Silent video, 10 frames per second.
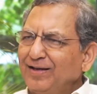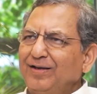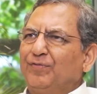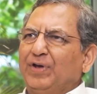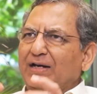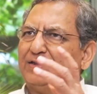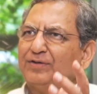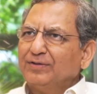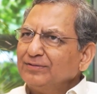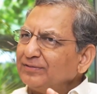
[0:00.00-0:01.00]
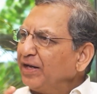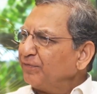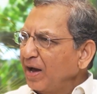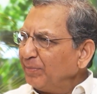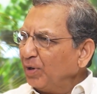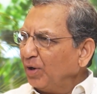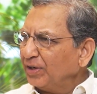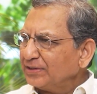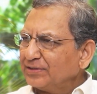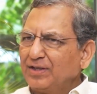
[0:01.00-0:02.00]
We had the three farm
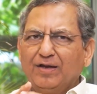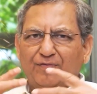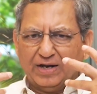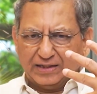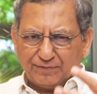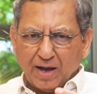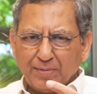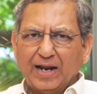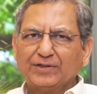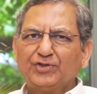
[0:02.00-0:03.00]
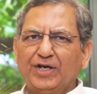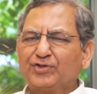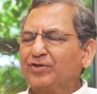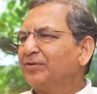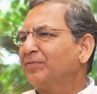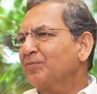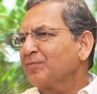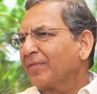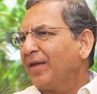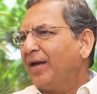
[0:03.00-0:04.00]
laws, we had the farmer agitation,
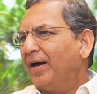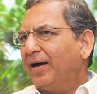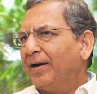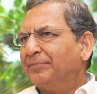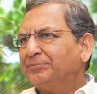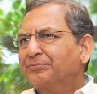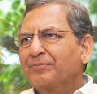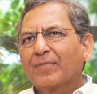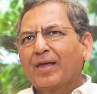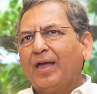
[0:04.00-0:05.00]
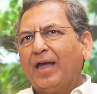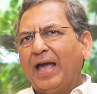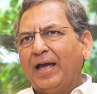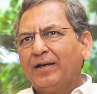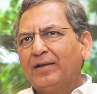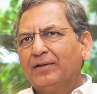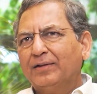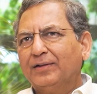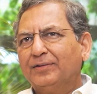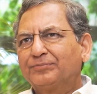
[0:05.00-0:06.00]
um,
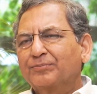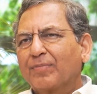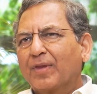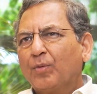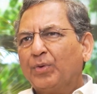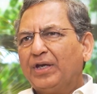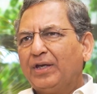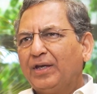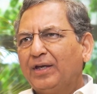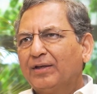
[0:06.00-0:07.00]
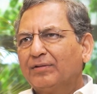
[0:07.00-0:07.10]
and we,